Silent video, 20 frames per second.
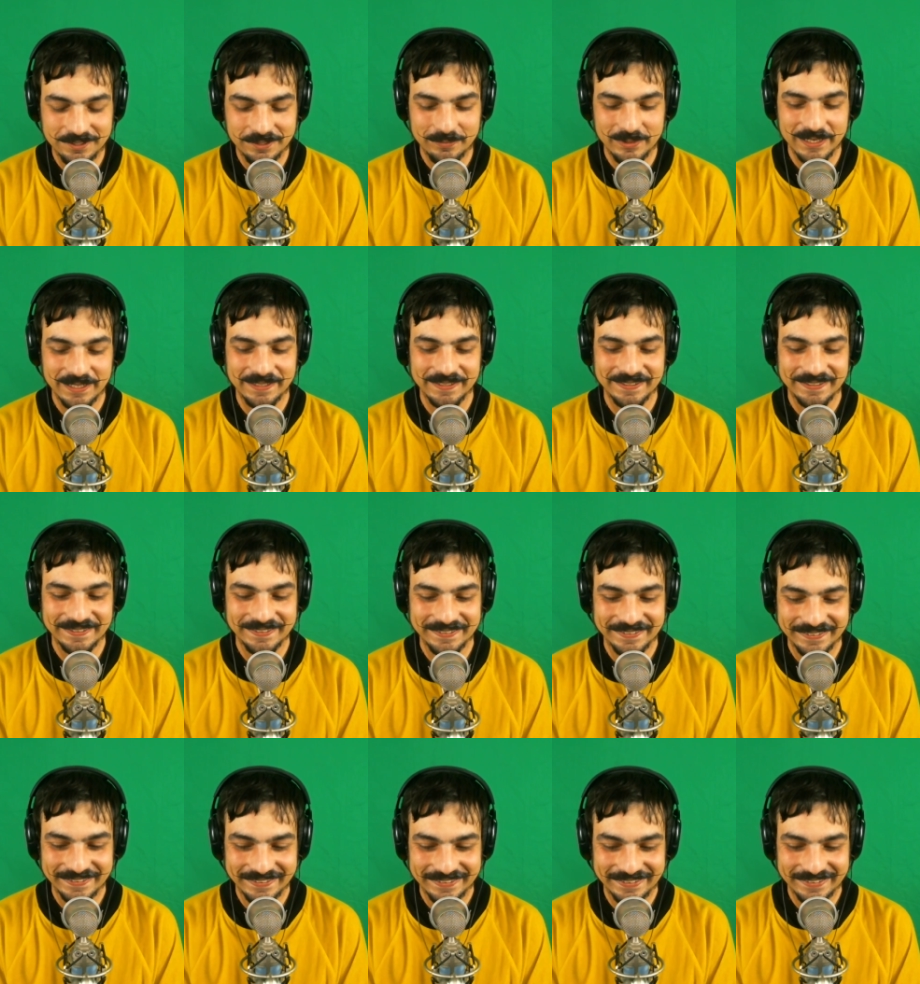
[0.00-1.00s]
You too, buddy.
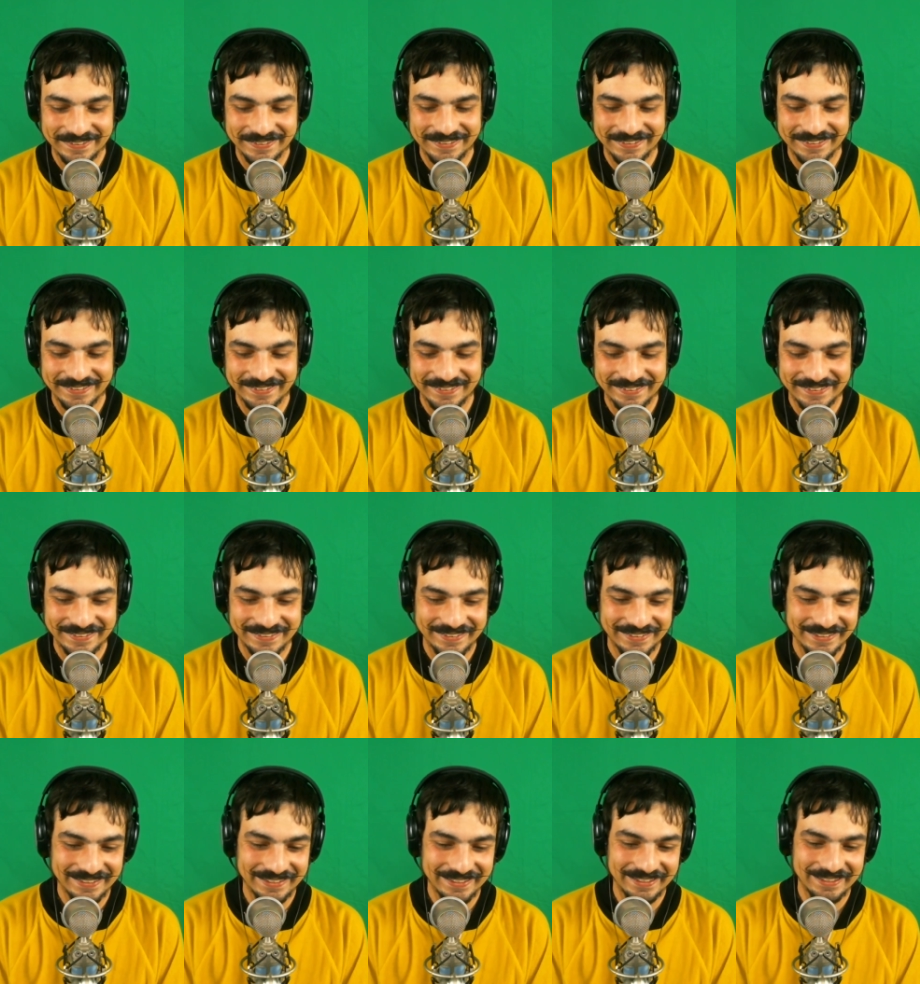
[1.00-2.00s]

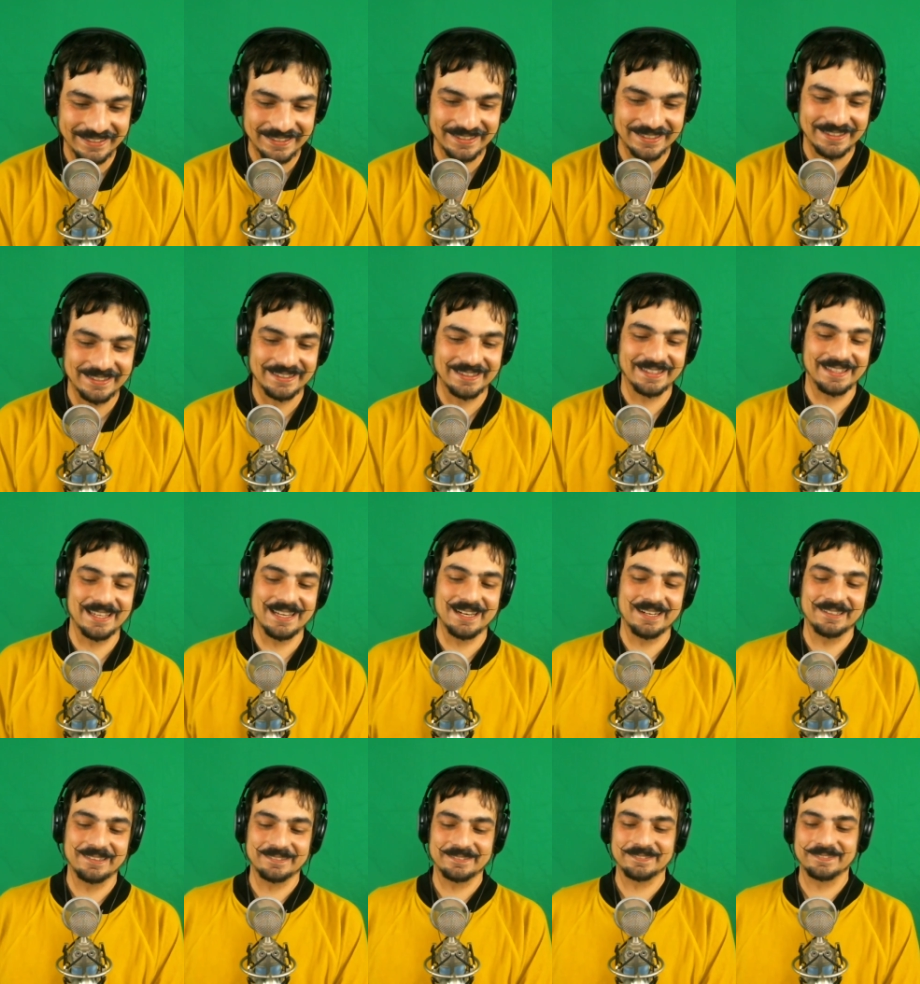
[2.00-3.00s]
See you guys next week.
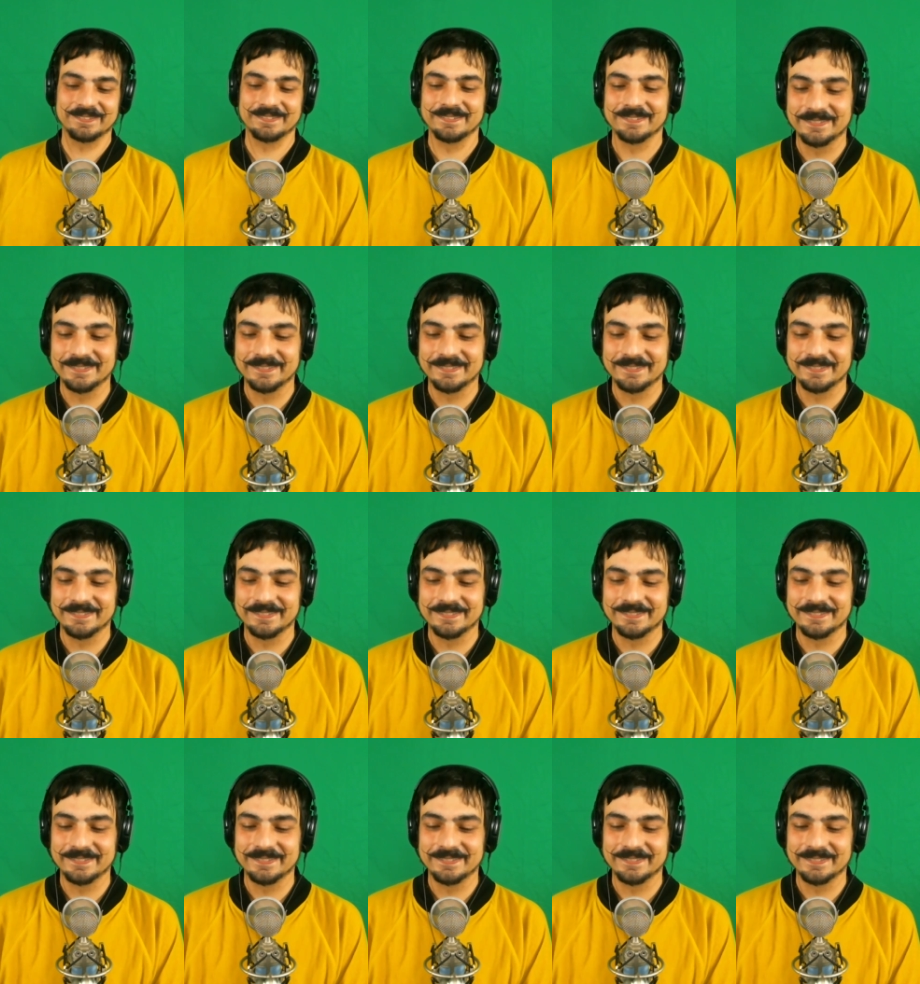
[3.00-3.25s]
Later.